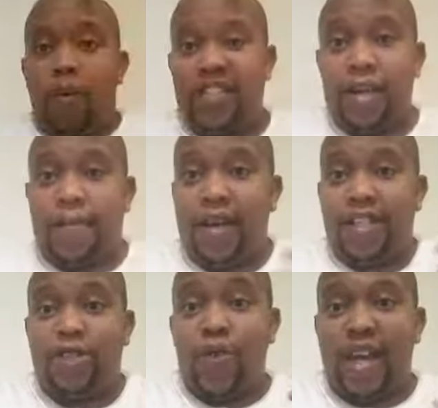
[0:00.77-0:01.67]
What's up,
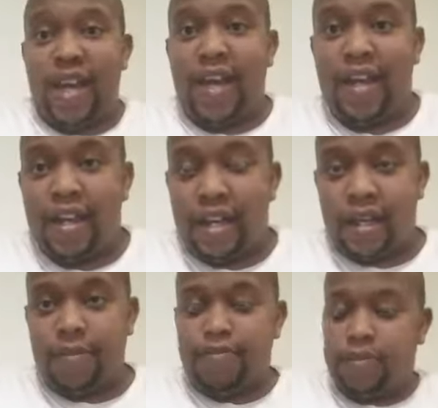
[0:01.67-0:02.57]
guys? So we had
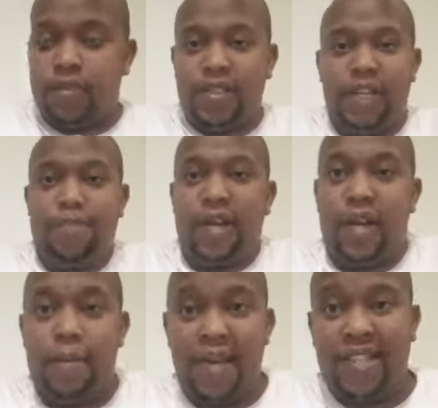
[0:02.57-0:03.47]
Nedbank
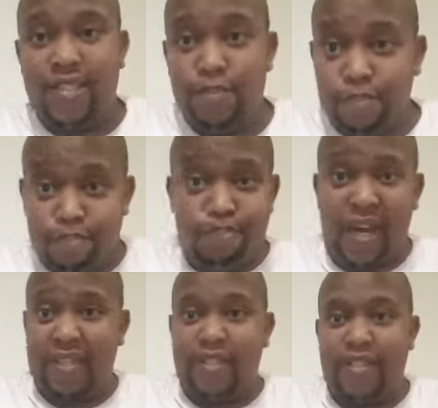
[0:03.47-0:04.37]
Cup action,
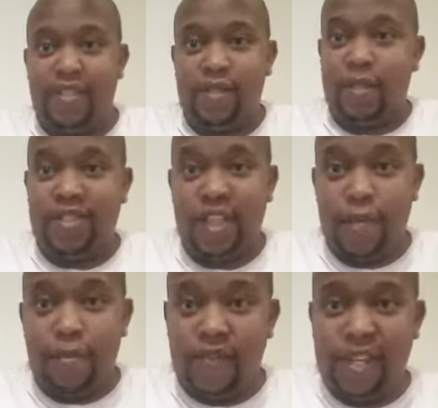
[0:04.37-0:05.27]
practically the last
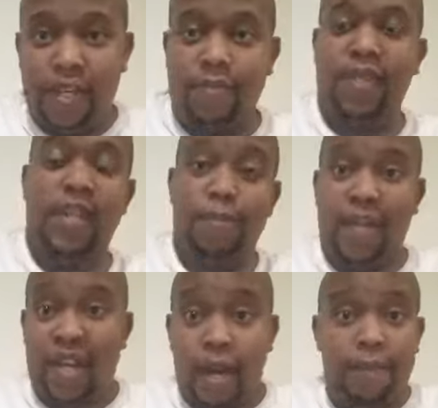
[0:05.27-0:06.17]
game of the
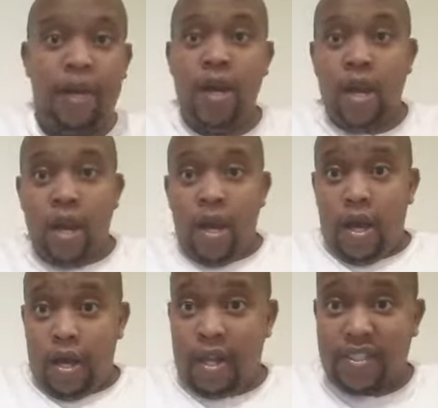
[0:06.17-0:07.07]
Nedbank Cup.
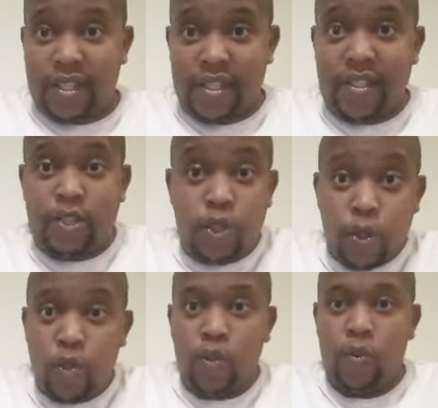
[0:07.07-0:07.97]
Last
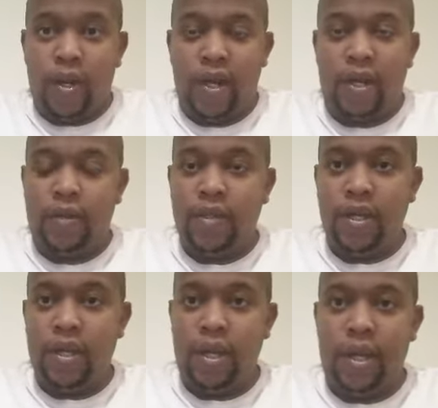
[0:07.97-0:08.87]
32 round,
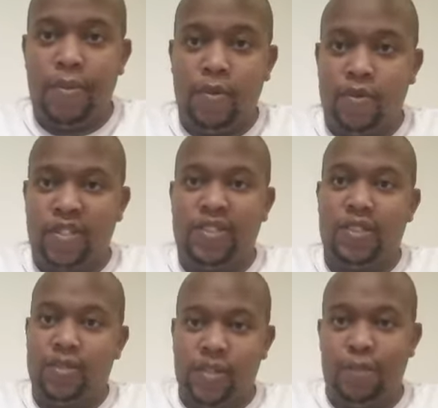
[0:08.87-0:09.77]
it
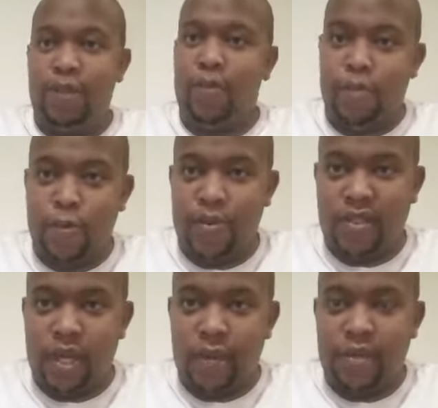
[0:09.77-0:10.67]
was the Limpopo
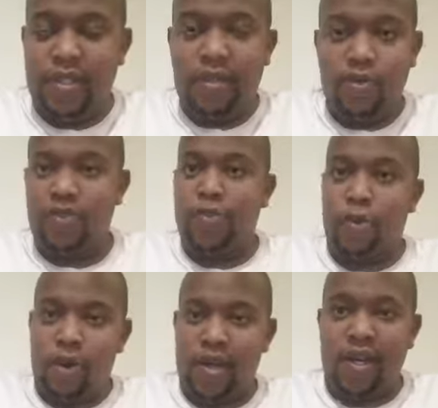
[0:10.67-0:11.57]
Derby. It was
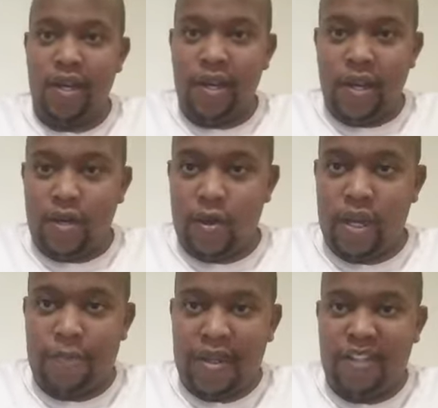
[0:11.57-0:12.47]
Baroka going
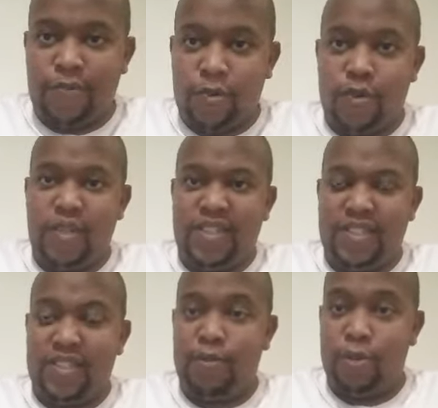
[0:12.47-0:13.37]
up against Polokwane
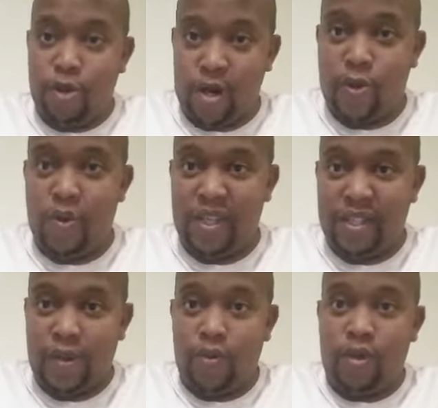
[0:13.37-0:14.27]
City, and Baroka winning
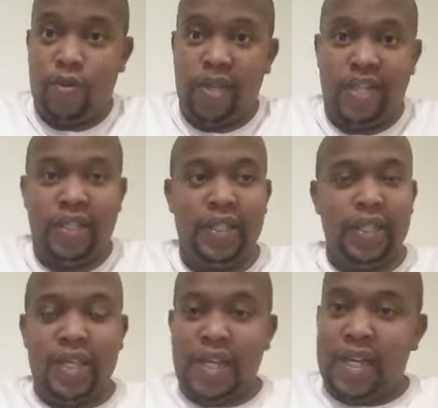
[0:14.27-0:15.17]
that 1-0.
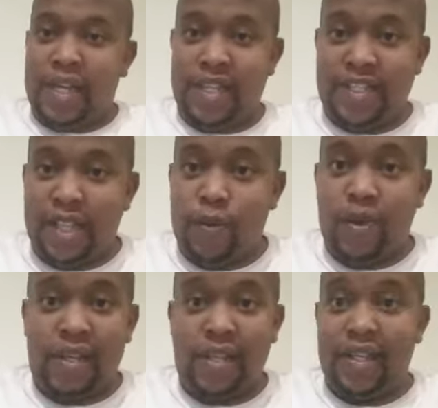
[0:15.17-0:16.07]
Gotta tell you
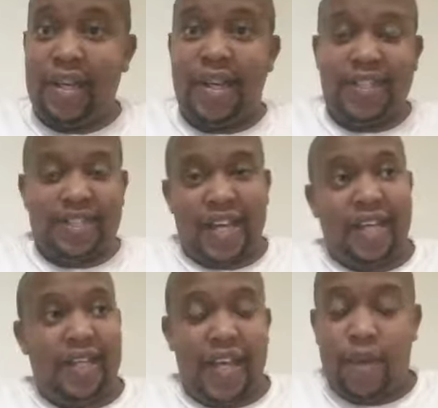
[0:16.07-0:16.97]
one thing, guys.
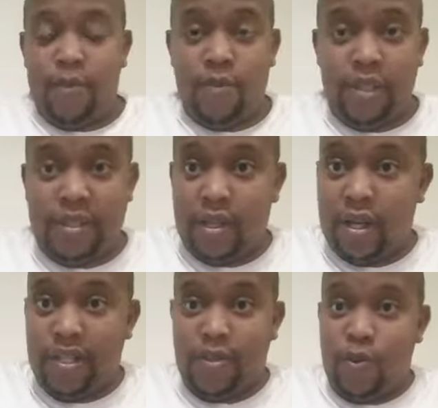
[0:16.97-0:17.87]
That game was
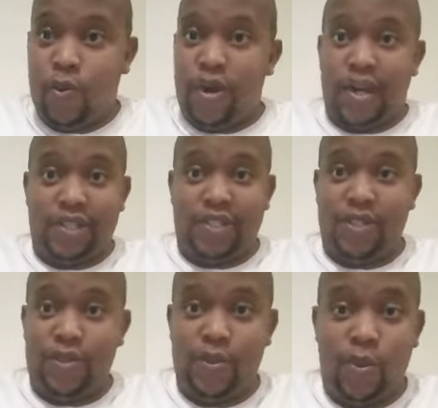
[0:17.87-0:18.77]
hard to
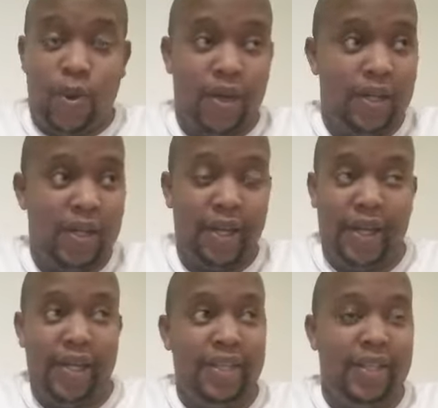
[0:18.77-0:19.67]
watch. Yo,
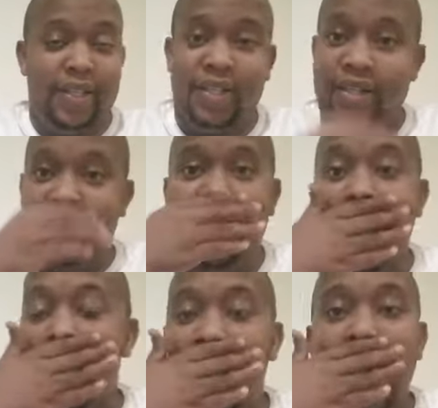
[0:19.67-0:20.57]
hey!
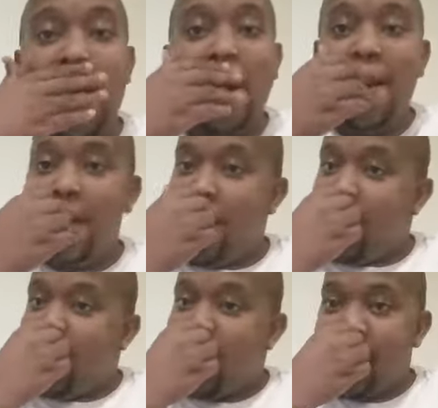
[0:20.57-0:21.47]

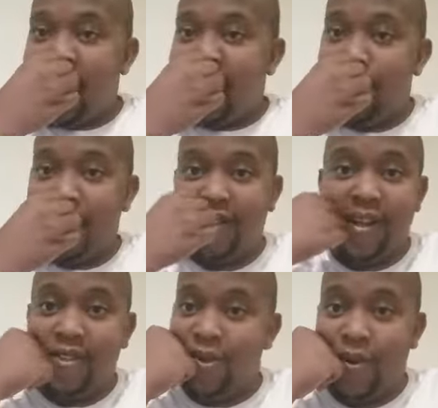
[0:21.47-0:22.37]
Yo, that game was
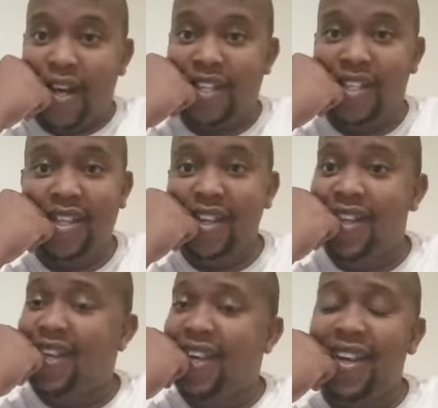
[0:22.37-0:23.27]
hard to watch.
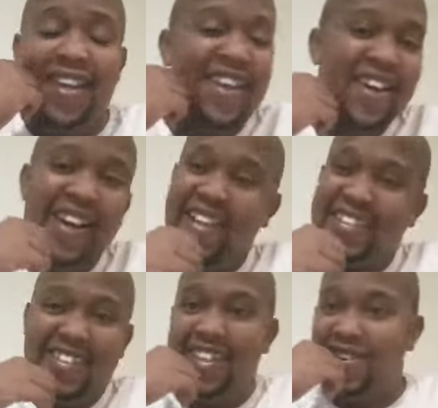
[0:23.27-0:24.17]
Yeah,
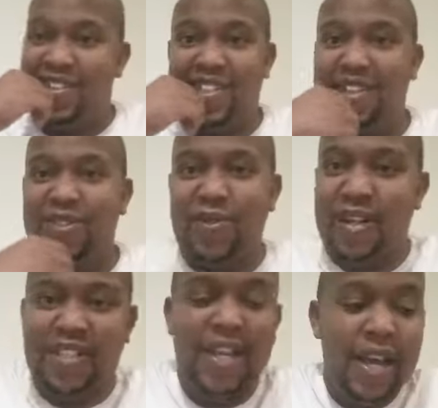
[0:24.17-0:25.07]
see, that was hard to
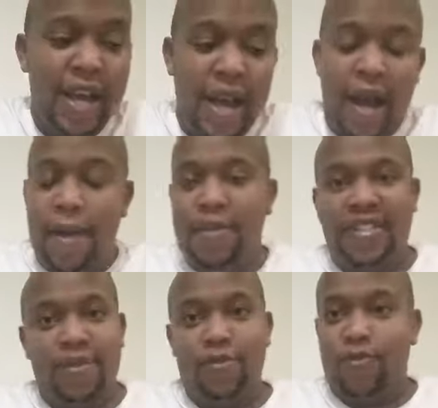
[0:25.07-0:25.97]
watch.
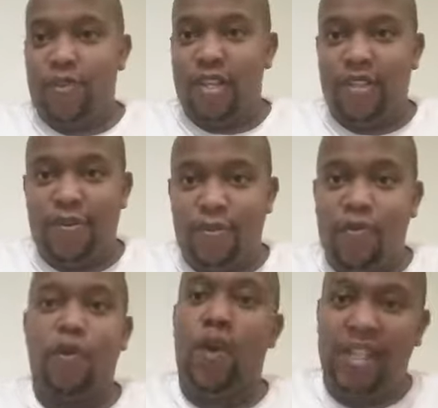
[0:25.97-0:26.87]
In terms of
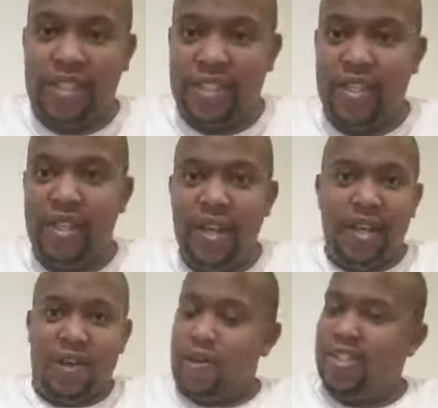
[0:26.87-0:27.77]
the
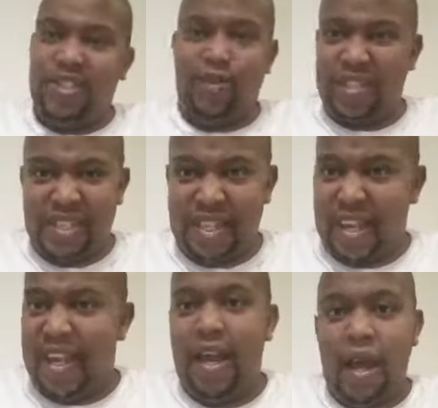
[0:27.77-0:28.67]
quality wasn't
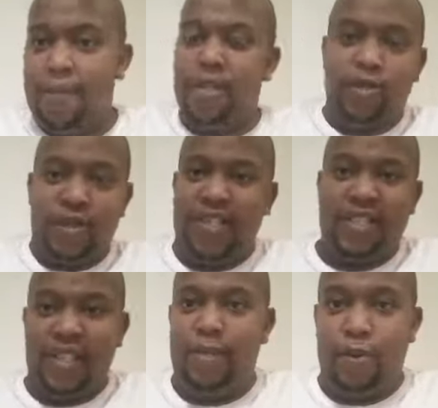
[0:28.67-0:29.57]
there. I mean, you can
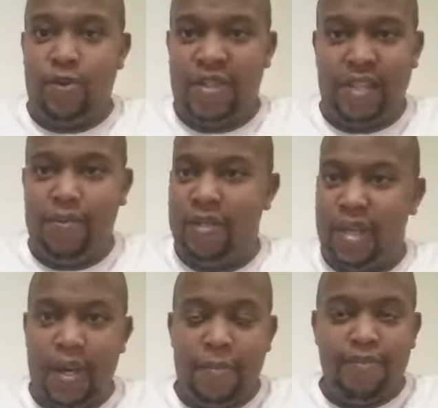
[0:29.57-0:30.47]
see both teams
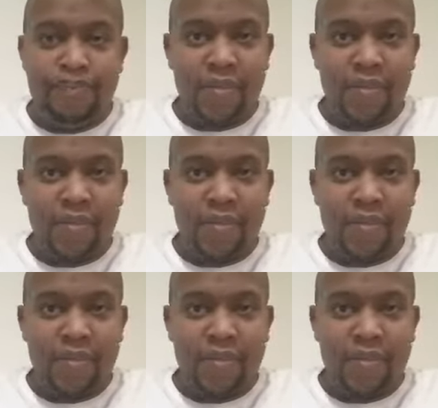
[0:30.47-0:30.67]
are